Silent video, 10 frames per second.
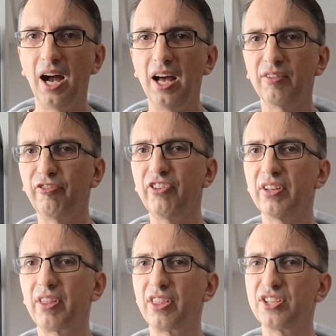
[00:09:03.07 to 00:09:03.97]
And I
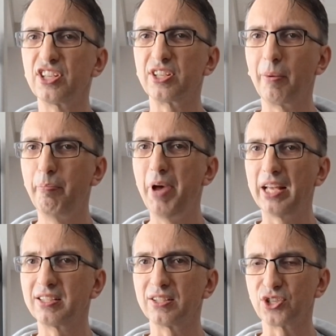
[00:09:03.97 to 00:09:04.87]
feel that this is a
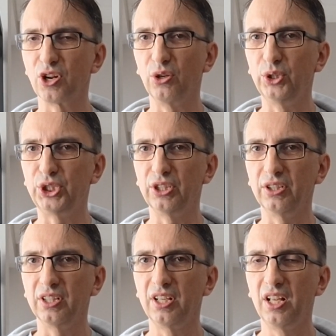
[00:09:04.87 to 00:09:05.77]
better
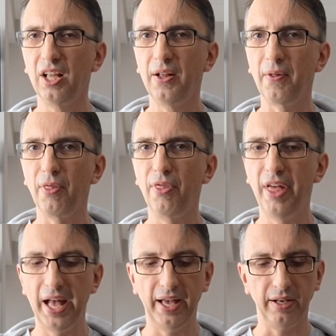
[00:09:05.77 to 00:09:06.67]
solution
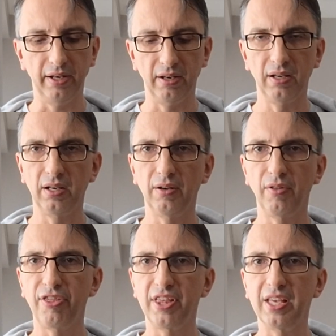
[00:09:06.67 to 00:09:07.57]
than
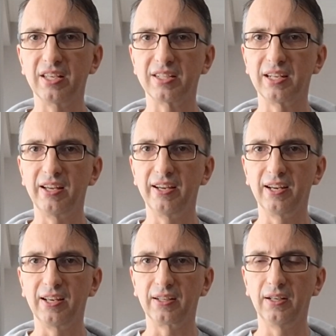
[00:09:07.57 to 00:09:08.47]
things
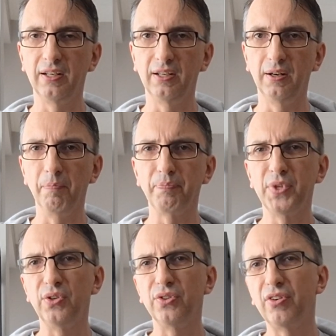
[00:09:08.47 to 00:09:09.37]
like,
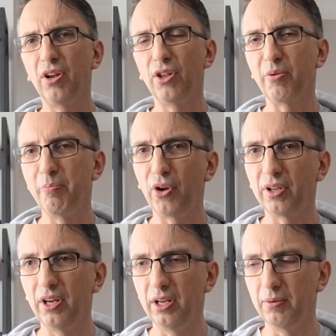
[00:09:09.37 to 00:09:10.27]
there are a lot of
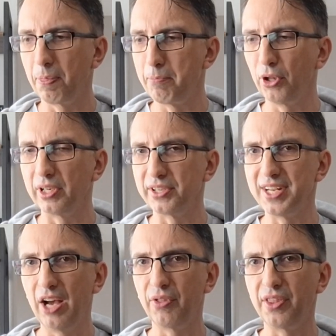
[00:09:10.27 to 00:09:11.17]
modelers
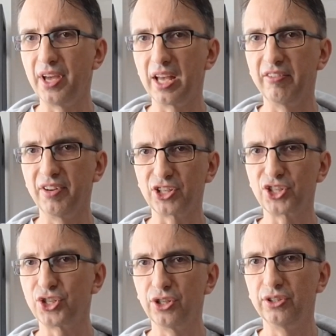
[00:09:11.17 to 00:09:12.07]
now that they have an
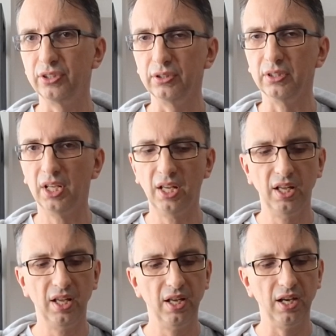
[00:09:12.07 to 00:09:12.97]
external
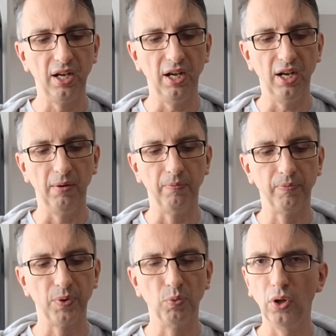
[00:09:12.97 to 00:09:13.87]

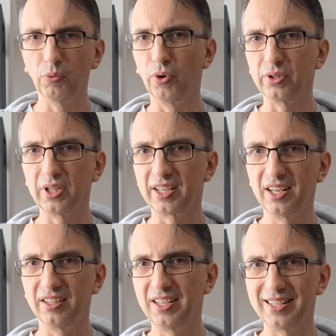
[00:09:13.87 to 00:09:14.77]
wall wart, like
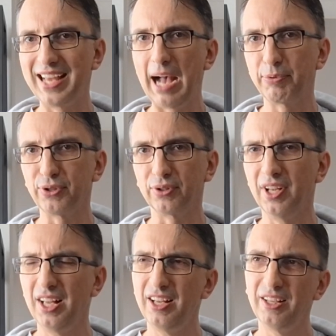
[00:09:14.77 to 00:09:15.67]
an adapter.